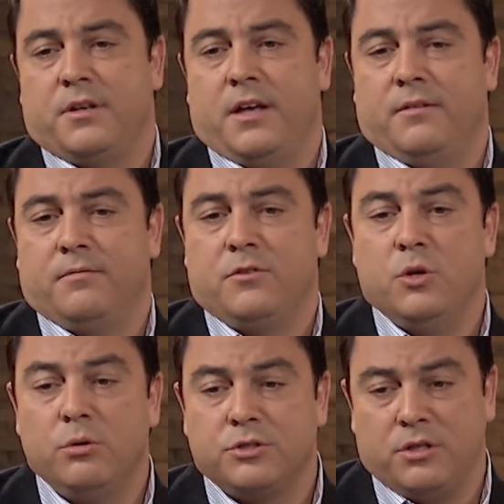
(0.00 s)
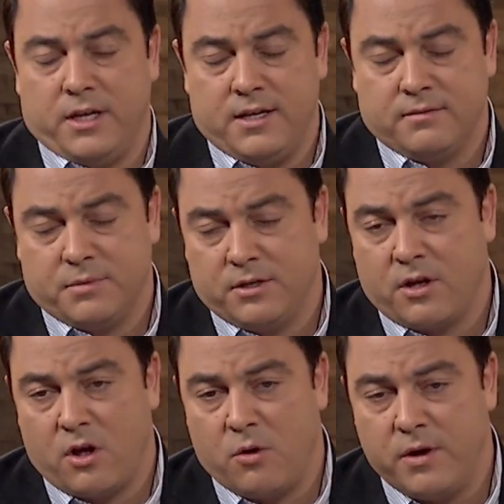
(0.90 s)
and usually, but
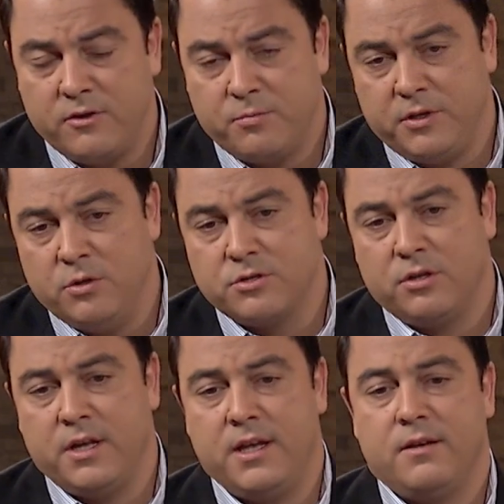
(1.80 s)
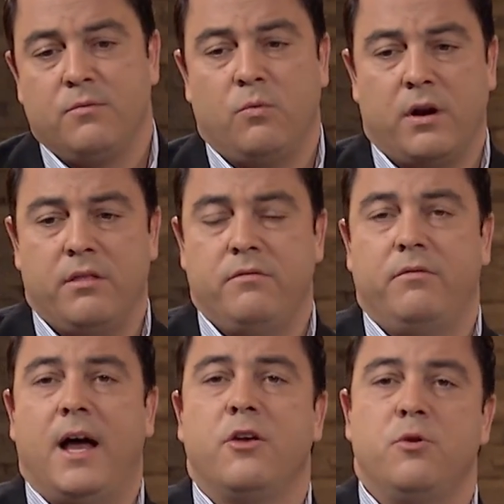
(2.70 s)
not always, but usually one of the
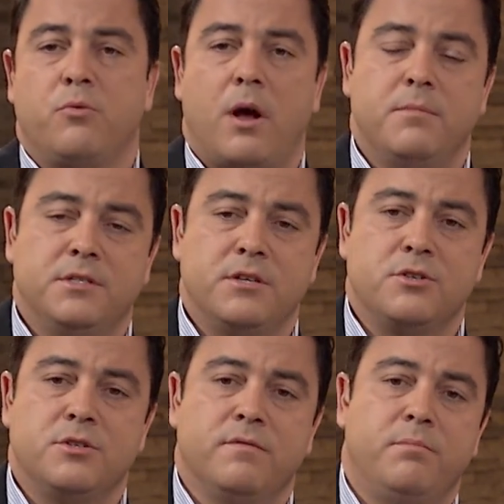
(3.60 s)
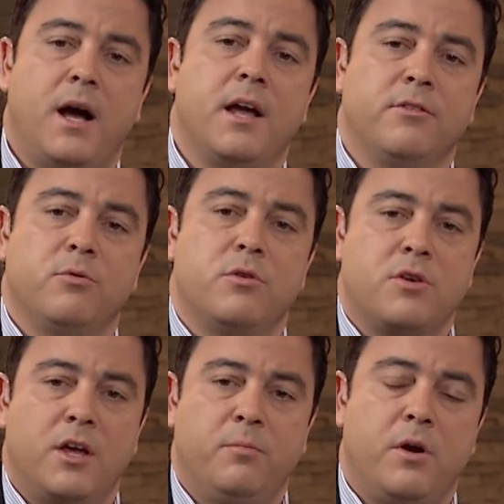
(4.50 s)
value propositions of buying through a
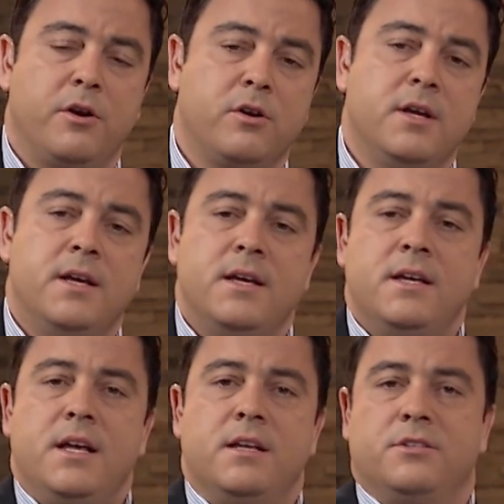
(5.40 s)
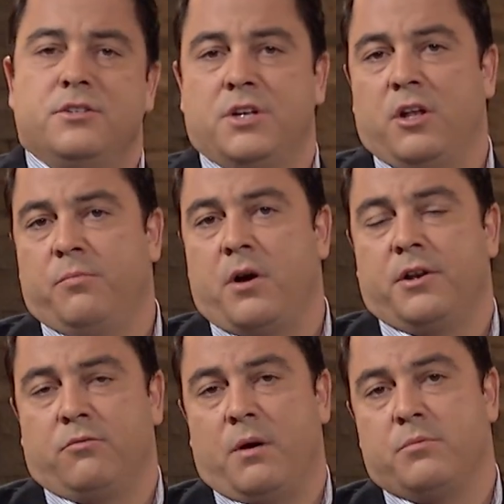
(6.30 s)
channel partner is the channel
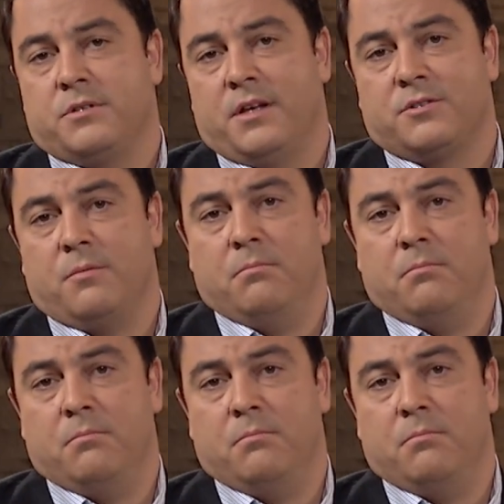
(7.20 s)
partner represents